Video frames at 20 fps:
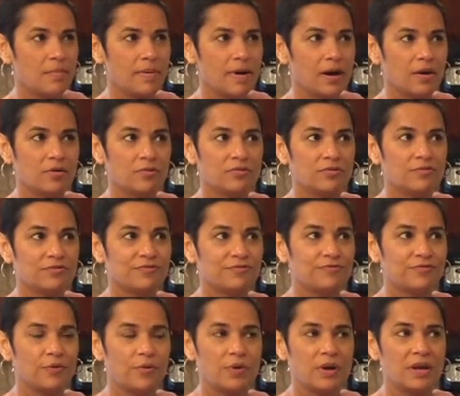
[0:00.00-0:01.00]
about
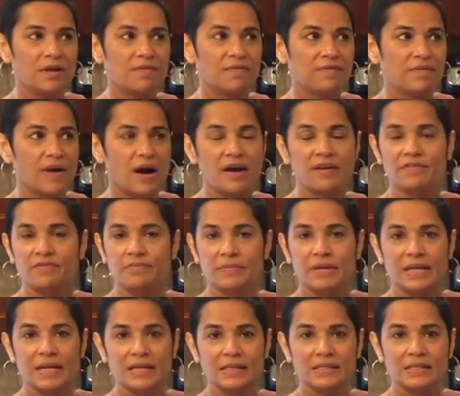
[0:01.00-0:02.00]
45
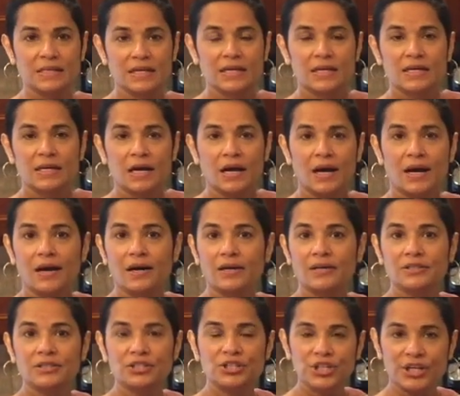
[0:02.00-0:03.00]
minutes.
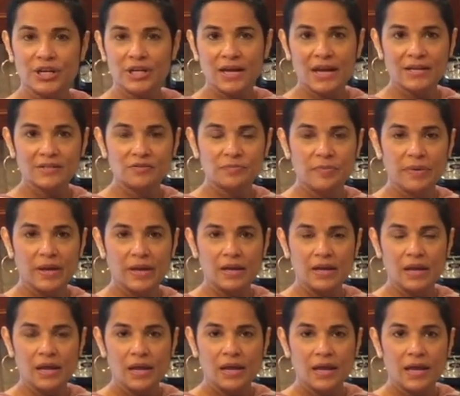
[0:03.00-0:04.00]
The chicken has
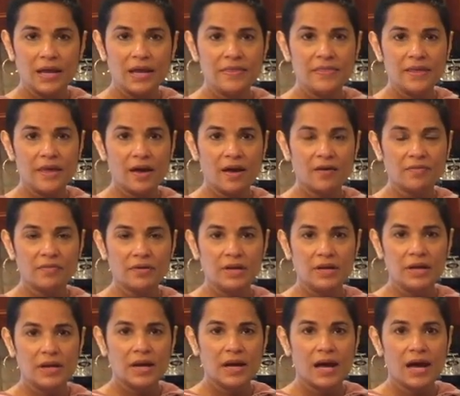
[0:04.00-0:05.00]
been in the oven
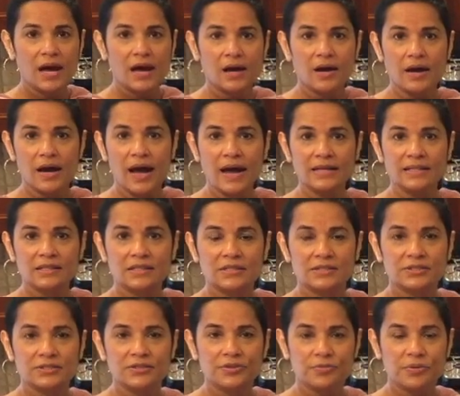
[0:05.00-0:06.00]
at
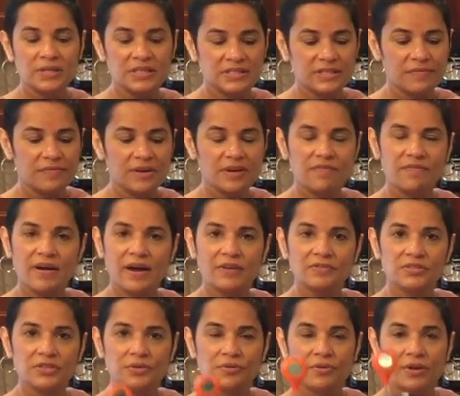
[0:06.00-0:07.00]

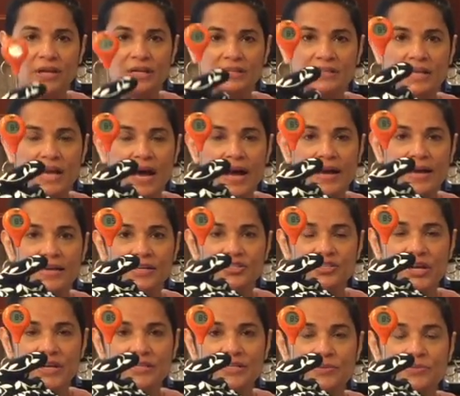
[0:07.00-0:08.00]
375 degrees. I
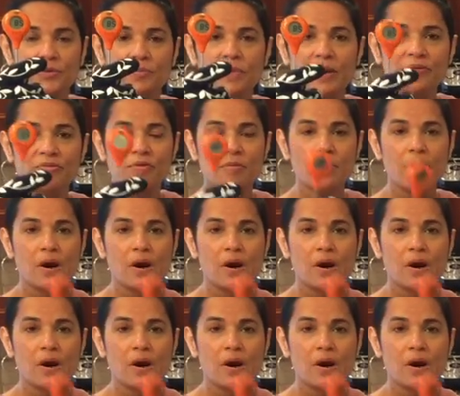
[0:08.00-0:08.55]
checked it with my